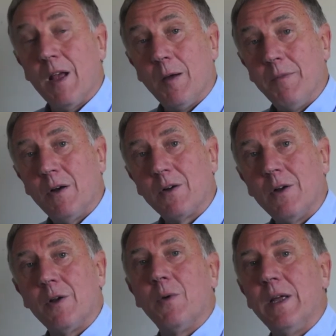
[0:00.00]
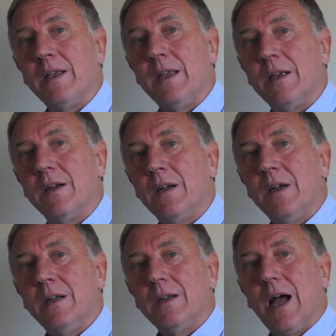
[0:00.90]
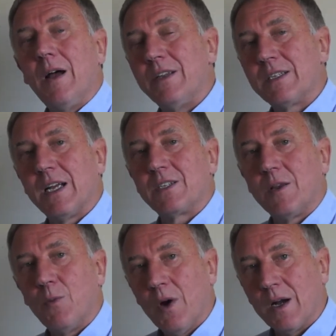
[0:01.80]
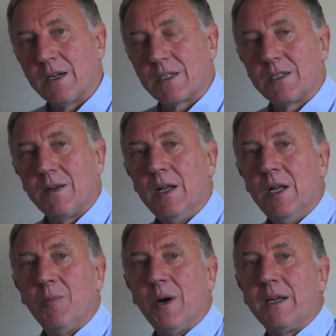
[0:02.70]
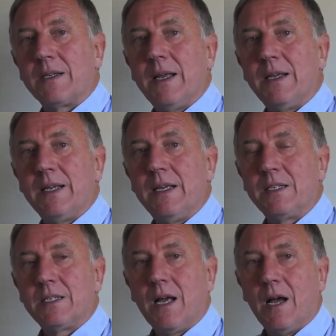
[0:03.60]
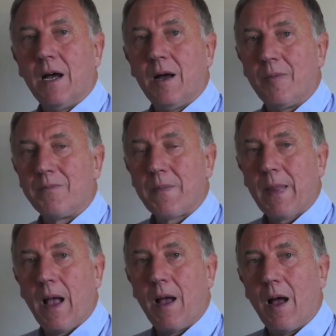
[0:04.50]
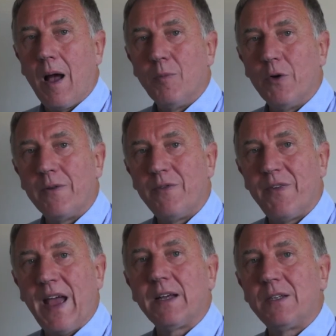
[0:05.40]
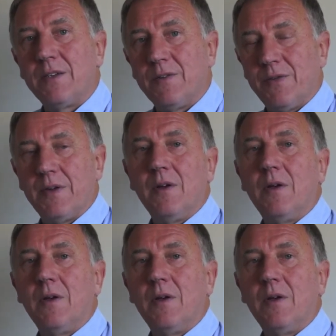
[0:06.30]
I'm not going to go in here how this actually works, but it is a, a more effective